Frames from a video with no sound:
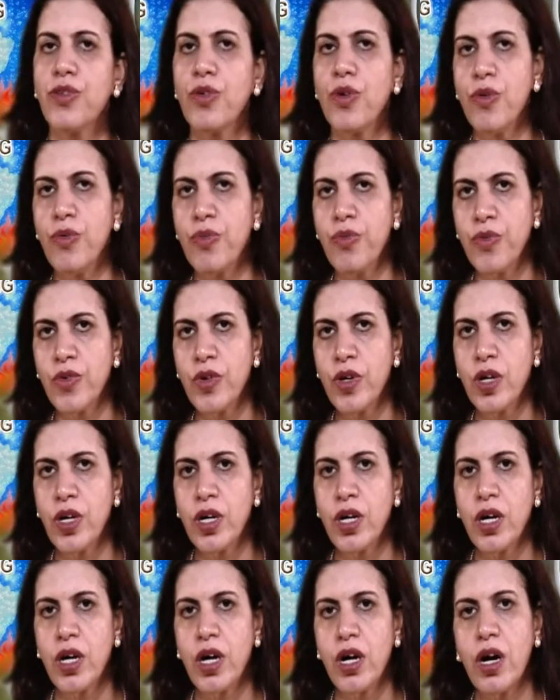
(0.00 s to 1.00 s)
of
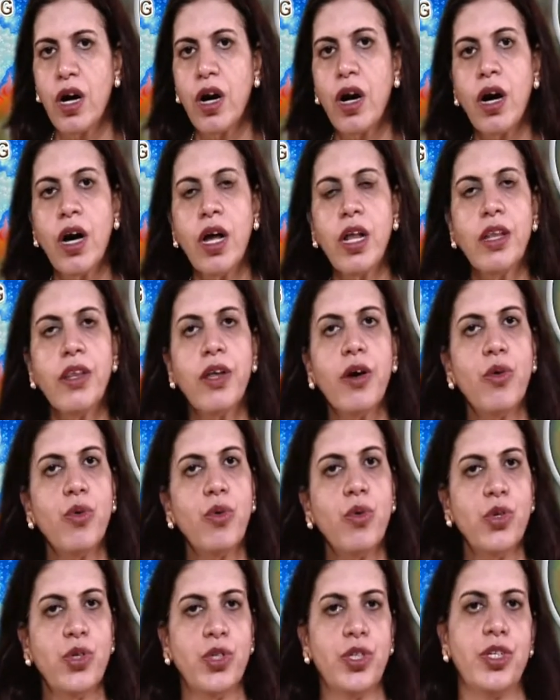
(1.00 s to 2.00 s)
all the
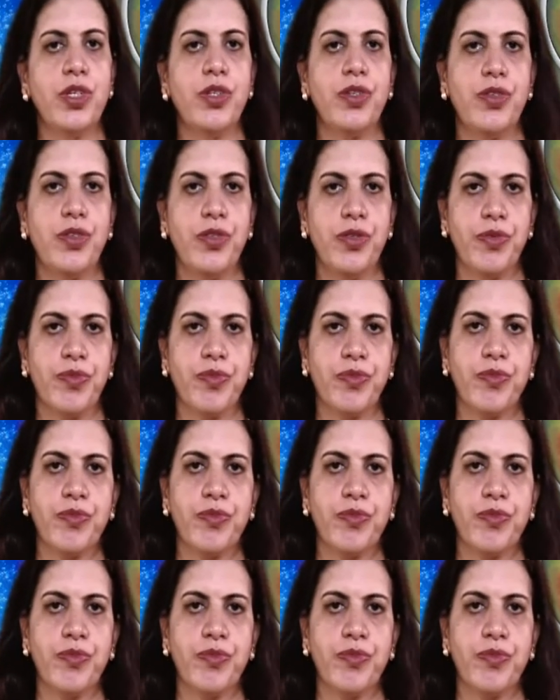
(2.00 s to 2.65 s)
oceans.